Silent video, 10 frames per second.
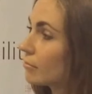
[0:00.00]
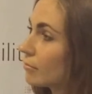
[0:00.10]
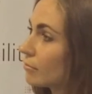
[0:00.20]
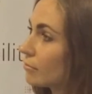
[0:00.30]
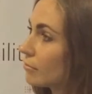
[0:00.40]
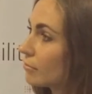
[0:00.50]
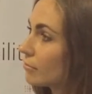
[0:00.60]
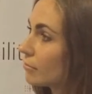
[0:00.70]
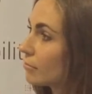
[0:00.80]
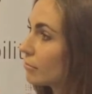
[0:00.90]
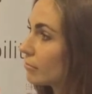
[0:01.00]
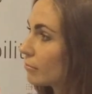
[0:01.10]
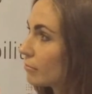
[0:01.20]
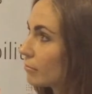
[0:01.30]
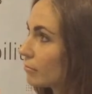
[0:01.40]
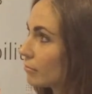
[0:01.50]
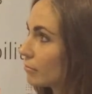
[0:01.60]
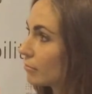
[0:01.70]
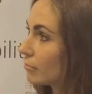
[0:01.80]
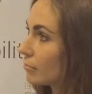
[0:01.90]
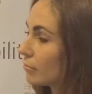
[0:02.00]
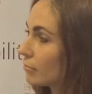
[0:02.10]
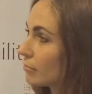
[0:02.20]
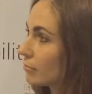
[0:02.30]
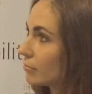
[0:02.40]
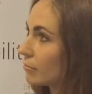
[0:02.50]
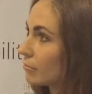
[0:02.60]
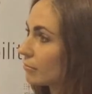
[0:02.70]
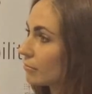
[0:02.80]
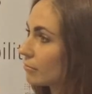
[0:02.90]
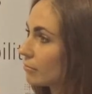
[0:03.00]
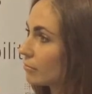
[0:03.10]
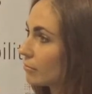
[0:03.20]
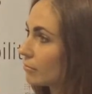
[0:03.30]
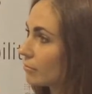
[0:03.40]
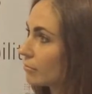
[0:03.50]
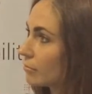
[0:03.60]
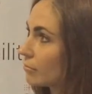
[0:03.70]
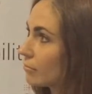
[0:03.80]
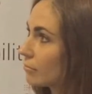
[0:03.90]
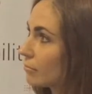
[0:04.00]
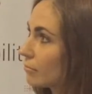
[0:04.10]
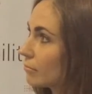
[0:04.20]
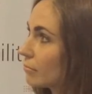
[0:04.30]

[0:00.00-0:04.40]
No words are spoken by the person on screen.